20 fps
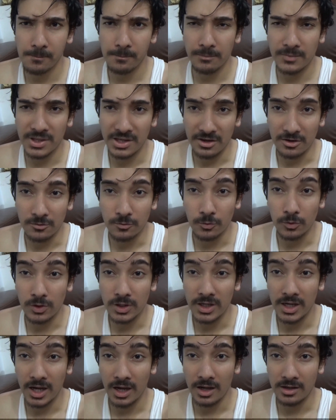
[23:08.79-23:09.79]

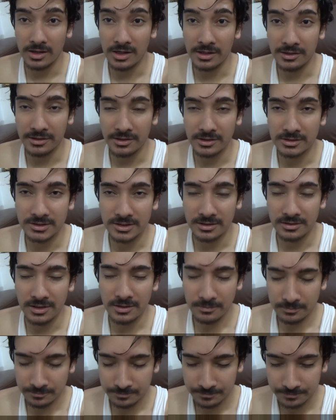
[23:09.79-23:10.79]
carefully and
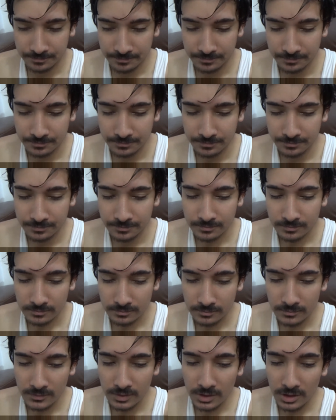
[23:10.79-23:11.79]
intelligently,
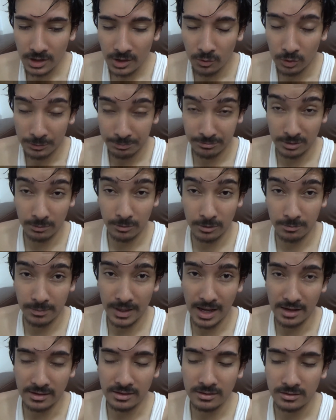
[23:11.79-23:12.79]
with proper
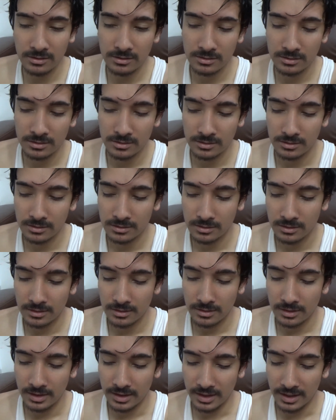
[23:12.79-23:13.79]
planning.
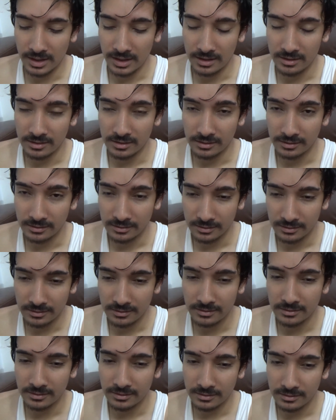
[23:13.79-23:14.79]
And
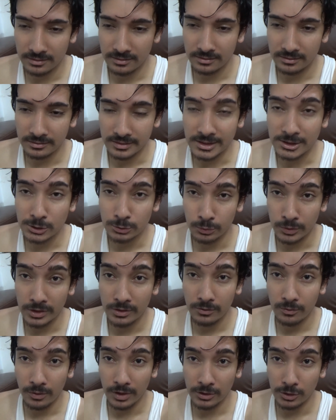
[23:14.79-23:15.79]
this
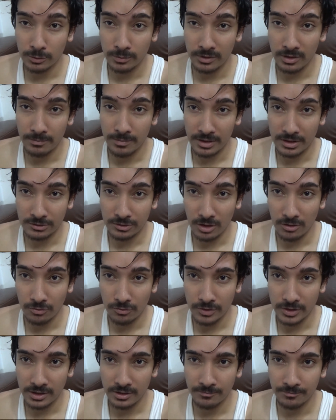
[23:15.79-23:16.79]
week going to be a very
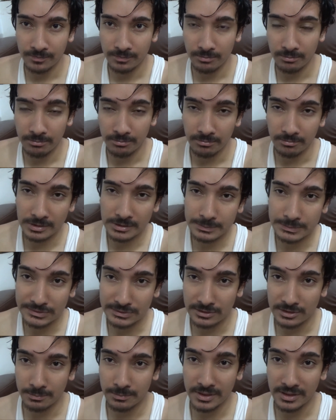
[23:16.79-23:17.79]
tough week,
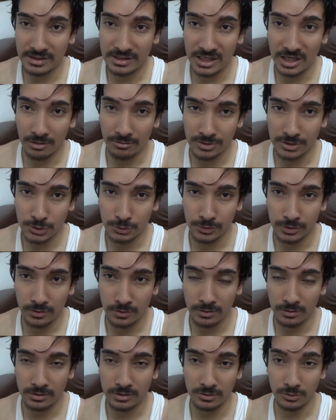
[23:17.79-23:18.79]
especially the beginning of this week
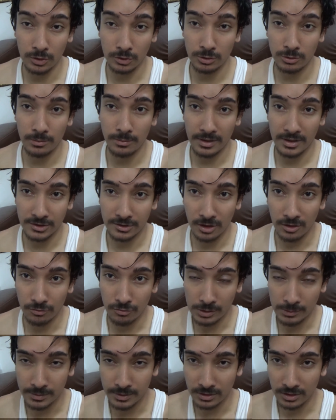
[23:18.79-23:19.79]
is going to be a very tough
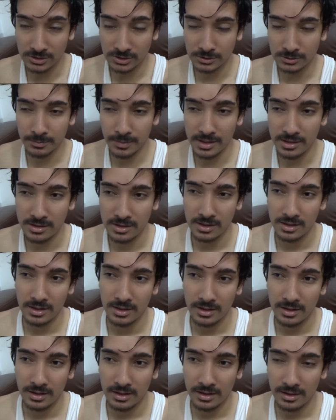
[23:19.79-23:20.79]
week, because my
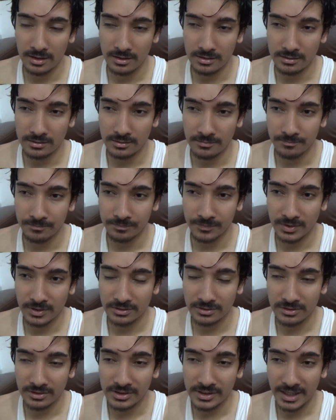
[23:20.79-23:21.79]

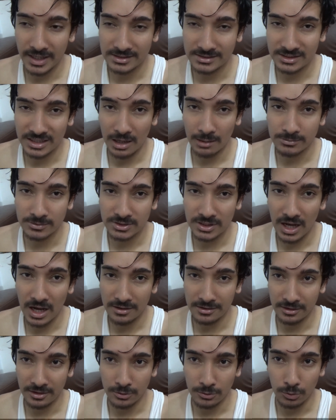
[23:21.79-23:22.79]
3 exams are
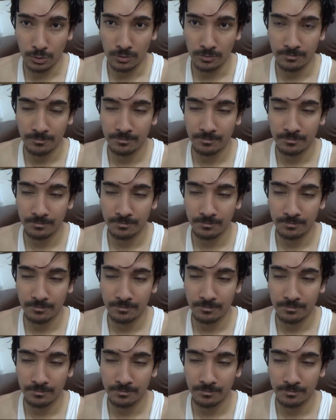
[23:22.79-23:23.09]
in a row